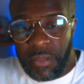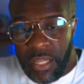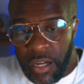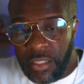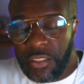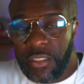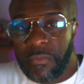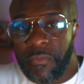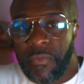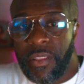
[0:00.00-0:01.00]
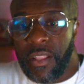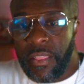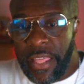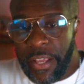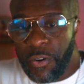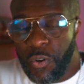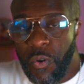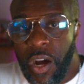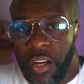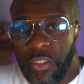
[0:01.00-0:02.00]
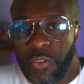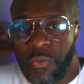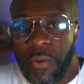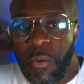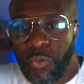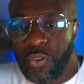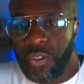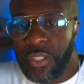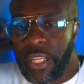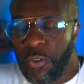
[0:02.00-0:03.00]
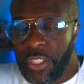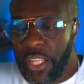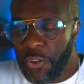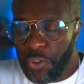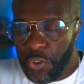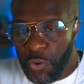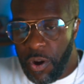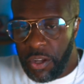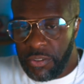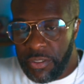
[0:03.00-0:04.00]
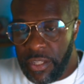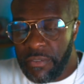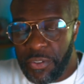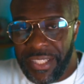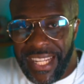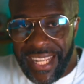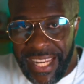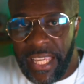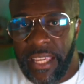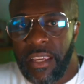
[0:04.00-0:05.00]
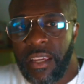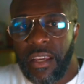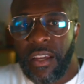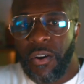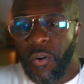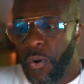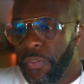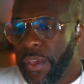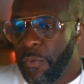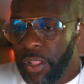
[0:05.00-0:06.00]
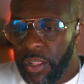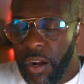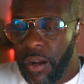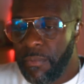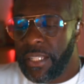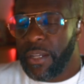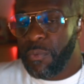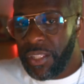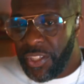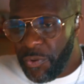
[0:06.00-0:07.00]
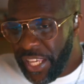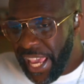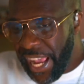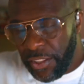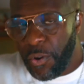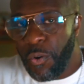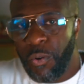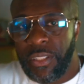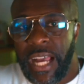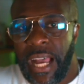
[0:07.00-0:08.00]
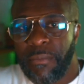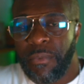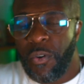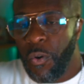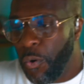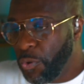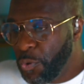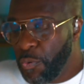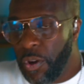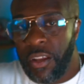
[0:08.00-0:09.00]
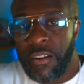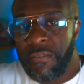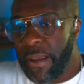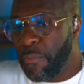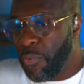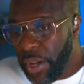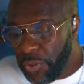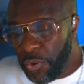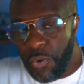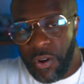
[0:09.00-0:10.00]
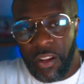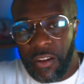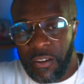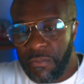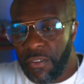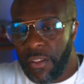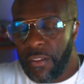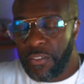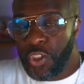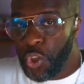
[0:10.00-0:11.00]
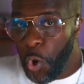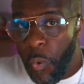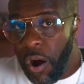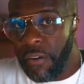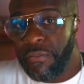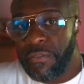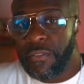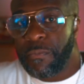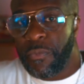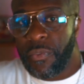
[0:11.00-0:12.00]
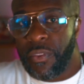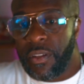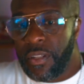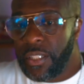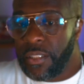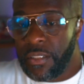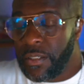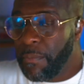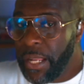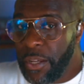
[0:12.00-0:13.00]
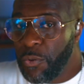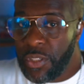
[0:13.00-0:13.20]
Because they don't know how to do emotion. They just know how to deliver technique. Or they will come and they will yell the whole time. Or do a lot of vibrato, a lot of show off. Listen, somebody